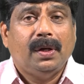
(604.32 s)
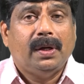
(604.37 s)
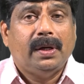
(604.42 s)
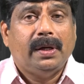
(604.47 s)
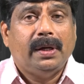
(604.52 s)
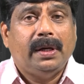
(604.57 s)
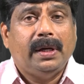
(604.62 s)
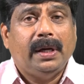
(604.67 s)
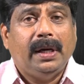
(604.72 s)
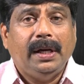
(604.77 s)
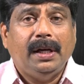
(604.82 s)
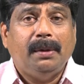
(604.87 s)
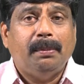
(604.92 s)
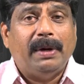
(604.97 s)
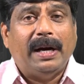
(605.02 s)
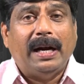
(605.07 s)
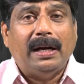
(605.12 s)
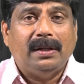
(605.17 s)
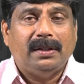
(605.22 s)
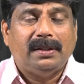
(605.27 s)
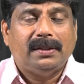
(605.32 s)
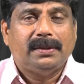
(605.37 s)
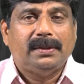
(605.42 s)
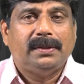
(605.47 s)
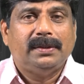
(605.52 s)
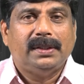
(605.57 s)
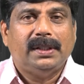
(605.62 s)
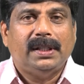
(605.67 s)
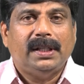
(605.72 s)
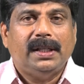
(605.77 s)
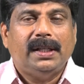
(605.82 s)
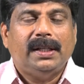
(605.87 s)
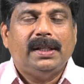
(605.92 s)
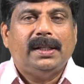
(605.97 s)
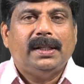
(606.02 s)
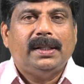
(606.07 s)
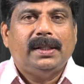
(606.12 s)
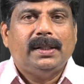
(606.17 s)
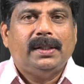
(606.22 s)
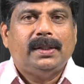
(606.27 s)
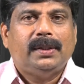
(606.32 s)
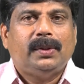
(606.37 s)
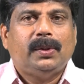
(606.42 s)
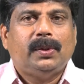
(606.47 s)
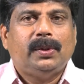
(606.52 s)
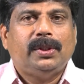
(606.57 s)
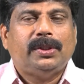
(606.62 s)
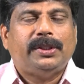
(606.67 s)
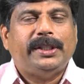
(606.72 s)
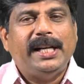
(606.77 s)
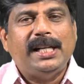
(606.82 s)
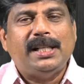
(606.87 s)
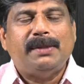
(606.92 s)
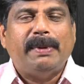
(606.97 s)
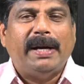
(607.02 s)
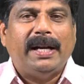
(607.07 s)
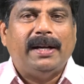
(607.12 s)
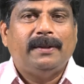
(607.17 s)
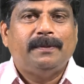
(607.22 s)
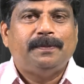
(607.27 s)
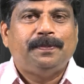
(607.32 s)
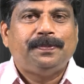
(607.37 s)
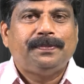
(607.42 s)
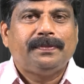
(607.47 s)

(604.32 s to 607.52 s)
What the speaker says: elite brand. So the salesman